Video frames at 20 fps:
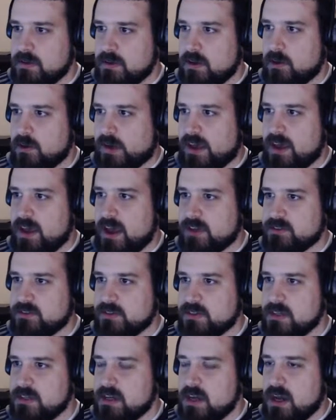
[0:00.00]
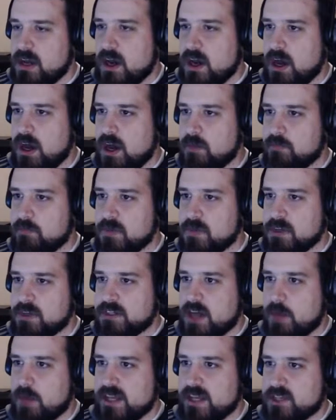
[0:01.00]
Okay, excellent. Um,
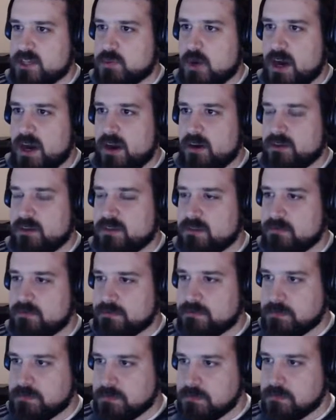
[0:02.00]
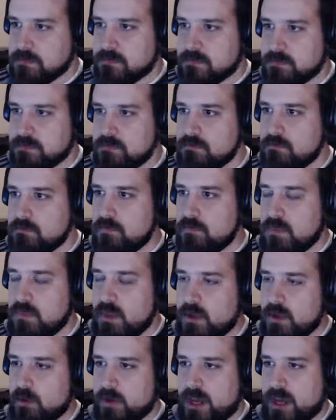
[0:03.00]
complex wires. Yep.
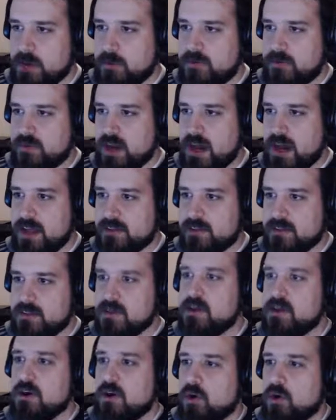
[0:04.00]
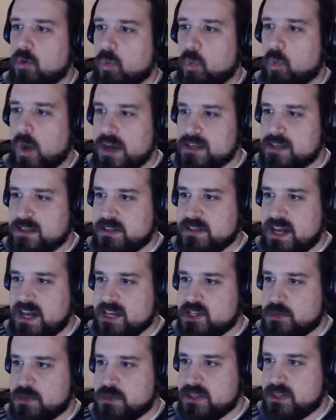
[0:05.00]
Okay, we've got white
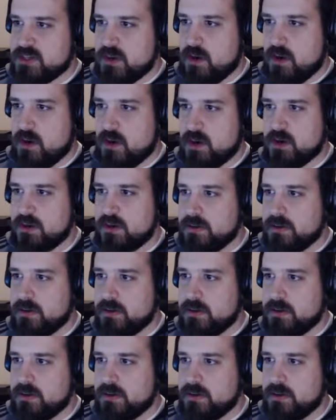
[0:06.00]
attached to a star.